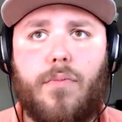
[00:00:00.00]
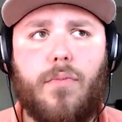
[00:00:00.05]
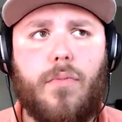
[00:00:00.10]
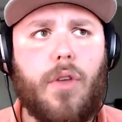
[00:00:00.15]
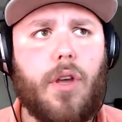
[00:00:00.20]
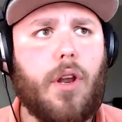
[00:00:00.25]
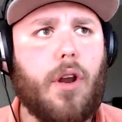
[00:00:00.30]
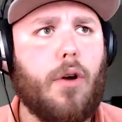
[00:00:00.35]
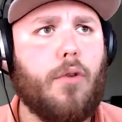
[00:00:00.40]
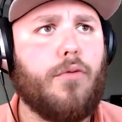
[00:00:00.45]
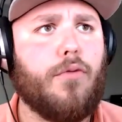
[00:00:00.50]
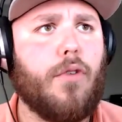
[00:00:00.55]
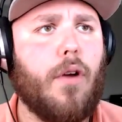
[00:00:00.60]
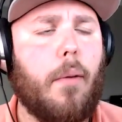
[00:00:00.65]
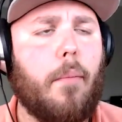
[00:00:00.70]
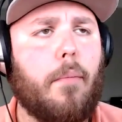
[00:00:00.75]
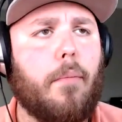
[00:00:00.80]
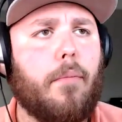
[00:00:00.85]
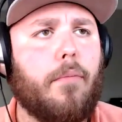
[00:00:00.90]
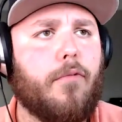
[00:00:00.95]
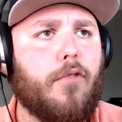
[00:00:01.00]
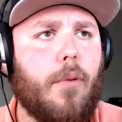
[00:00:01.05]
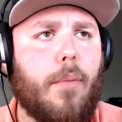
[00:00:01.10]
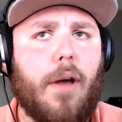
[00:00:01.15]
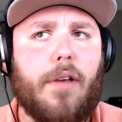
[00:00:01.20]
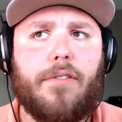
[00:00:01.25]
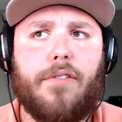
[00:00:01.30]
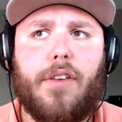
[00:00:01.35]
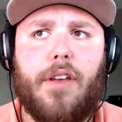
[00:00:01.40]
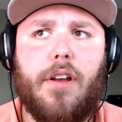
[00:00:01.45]
you know, from
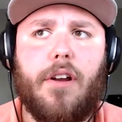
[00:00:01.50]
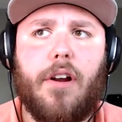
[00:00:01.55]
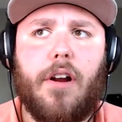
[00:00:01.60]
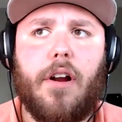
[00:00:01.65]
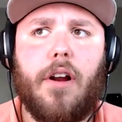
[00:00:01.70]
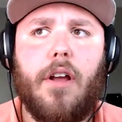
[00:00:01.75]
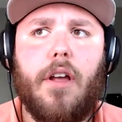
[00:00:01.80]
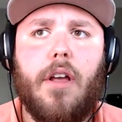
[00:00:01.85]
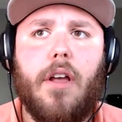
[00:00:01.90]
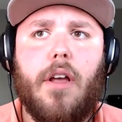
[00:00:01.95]
us here.